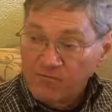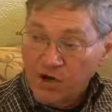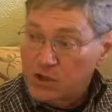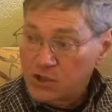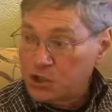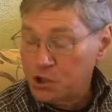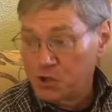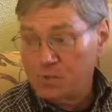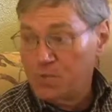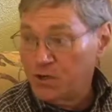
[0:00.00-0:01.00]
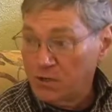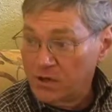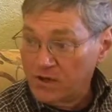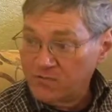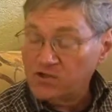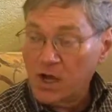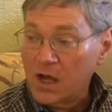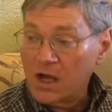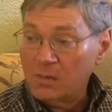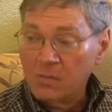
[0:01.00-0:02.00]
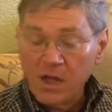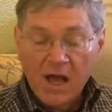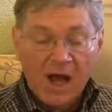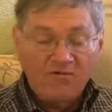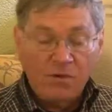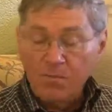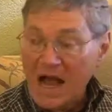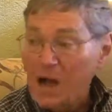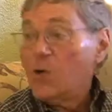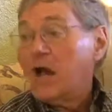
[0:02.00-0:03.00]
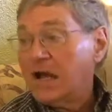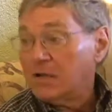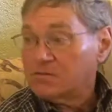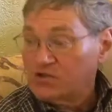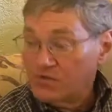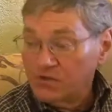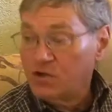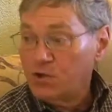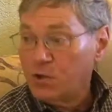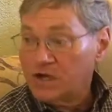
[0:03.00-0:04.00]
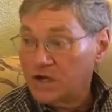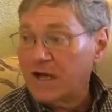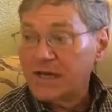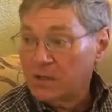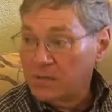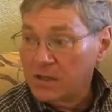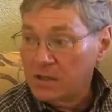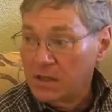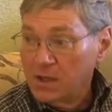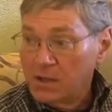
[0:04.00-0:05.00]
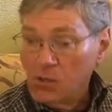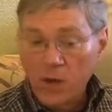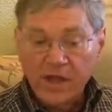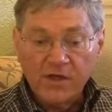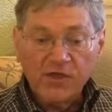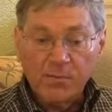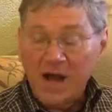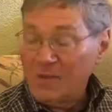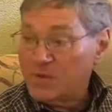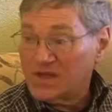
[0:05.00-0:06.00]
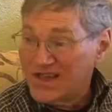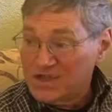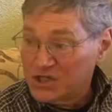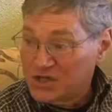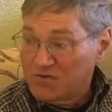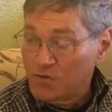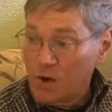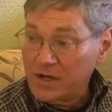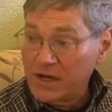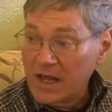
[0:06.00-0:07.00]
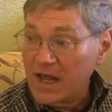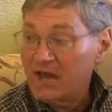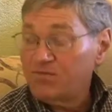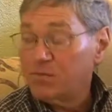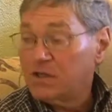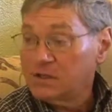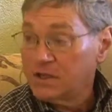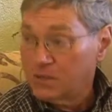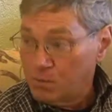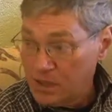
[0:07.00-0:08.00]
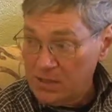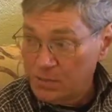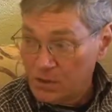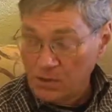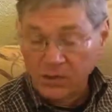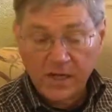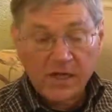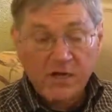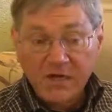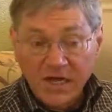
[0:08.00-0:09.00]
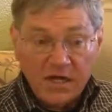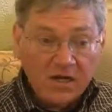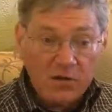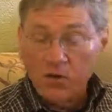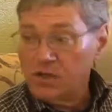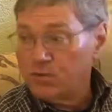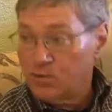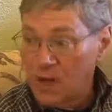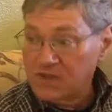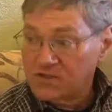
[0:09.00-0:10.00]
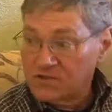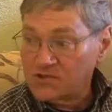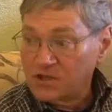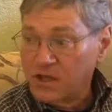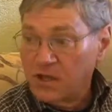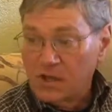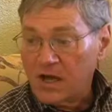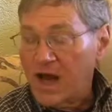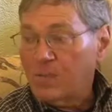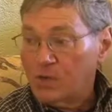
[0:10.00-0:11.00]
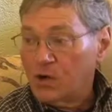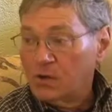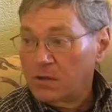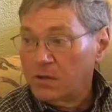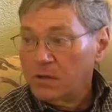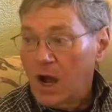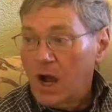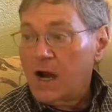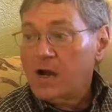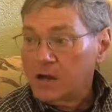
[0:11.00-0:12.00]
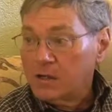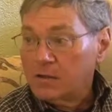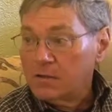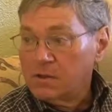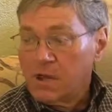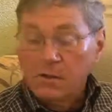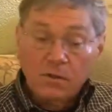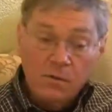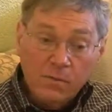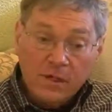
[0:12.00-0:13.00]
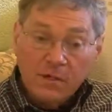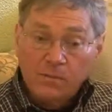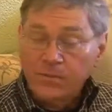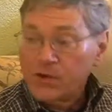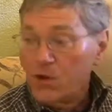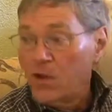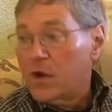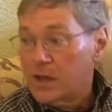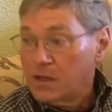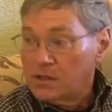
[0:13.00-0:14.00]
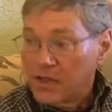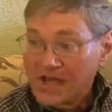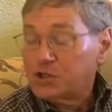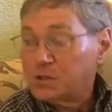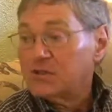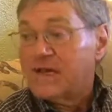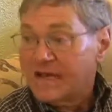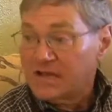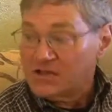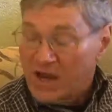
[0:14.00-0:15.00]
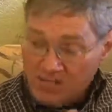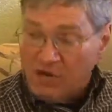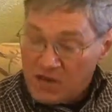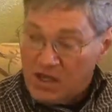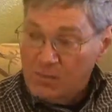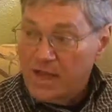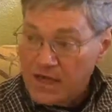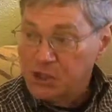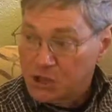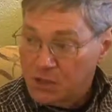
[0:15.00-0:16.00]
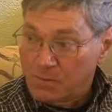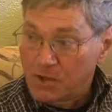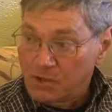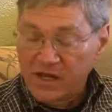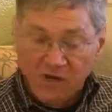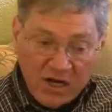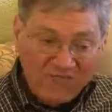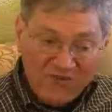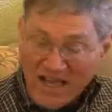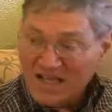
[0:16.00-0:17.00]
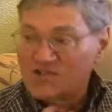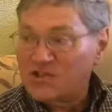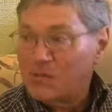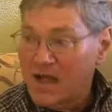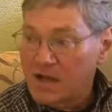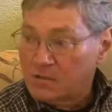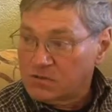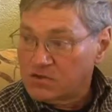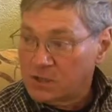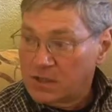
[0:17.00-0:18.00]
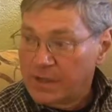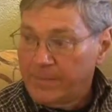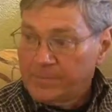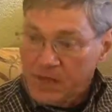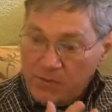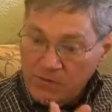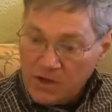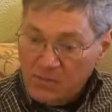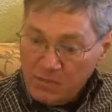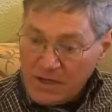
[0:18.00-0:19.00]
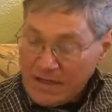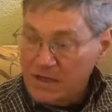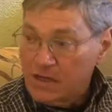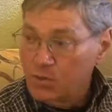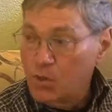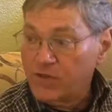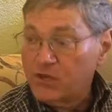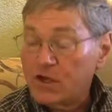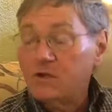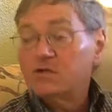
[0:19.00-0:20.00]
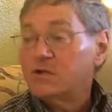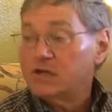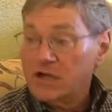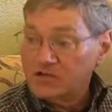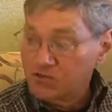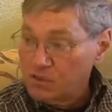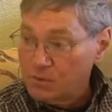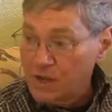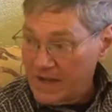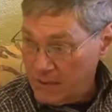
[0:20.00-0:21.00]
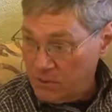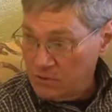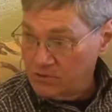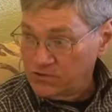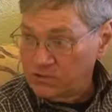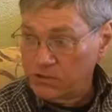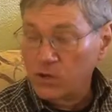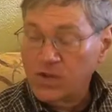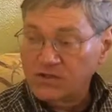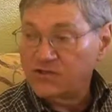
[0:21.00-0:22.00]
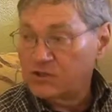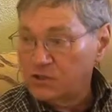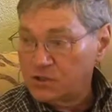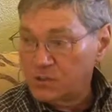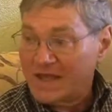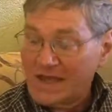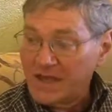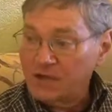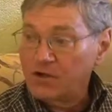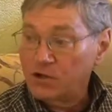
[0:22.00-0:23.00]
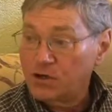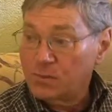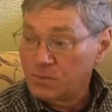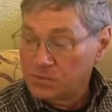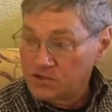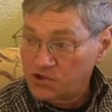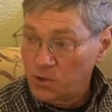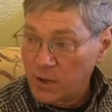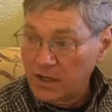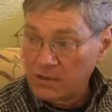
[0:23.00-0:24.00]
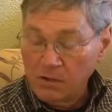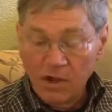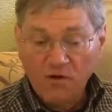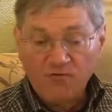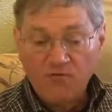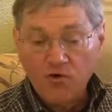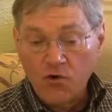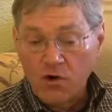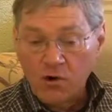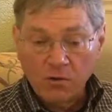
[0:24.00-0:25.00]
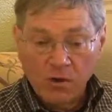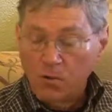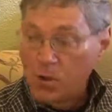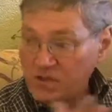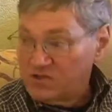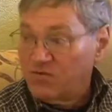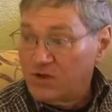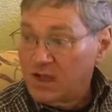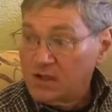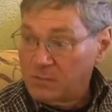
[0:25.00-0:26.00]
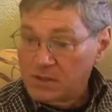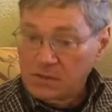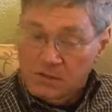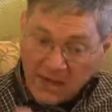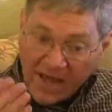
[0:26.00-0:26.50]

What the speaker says: a very short period of time of a powerhouse of a new economy with a population of 1.5 billion people needing all at once copper, iron, aluminum, oil, natural gas, everything imaginable in vast amounts. and competing with the older industrial powers, the US and Japan and Europe and so on, for what's available,